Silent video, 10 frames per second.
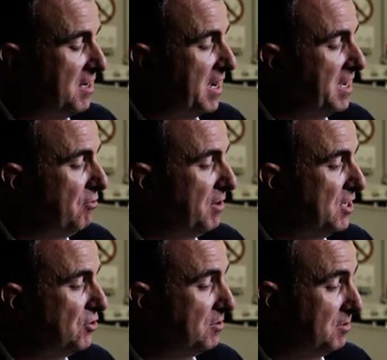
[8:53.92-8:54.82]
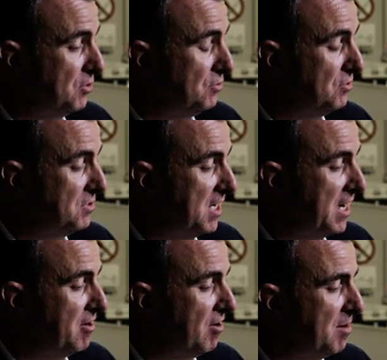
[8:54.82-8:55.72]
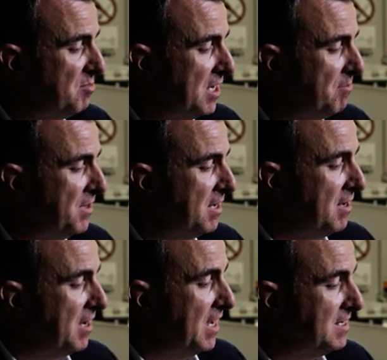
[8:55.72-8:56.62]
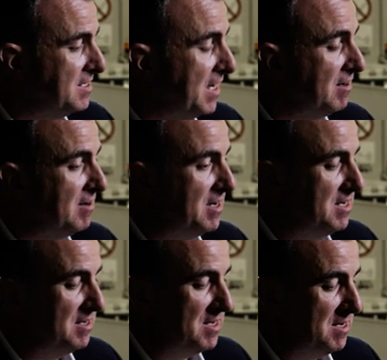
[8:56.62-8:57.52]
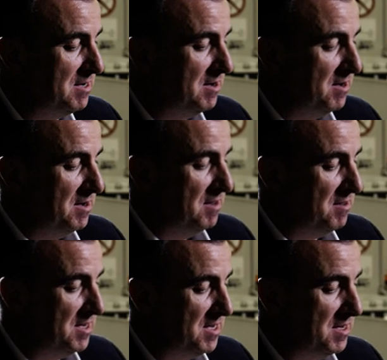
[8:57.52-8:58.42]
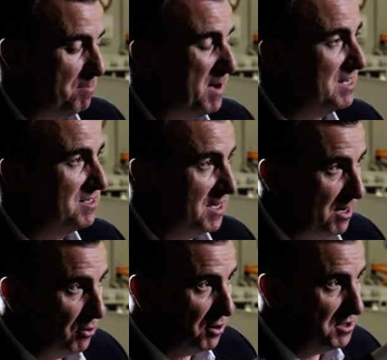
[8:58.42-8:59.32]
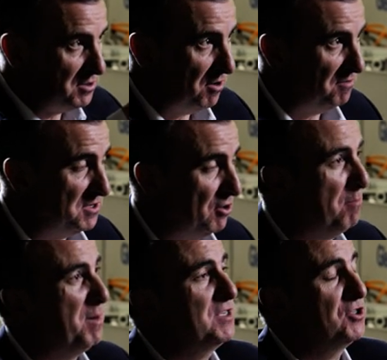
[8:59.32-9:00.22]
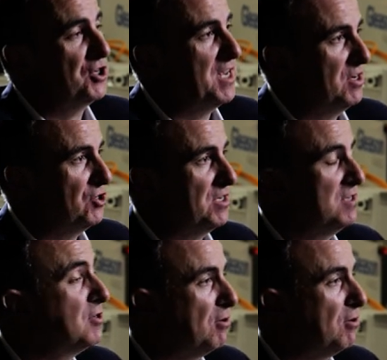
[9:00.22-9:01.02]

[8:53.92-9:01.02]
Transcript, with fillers: in a higher range due to the higher RPM. And secondly, the the masking noise of the combustion engine is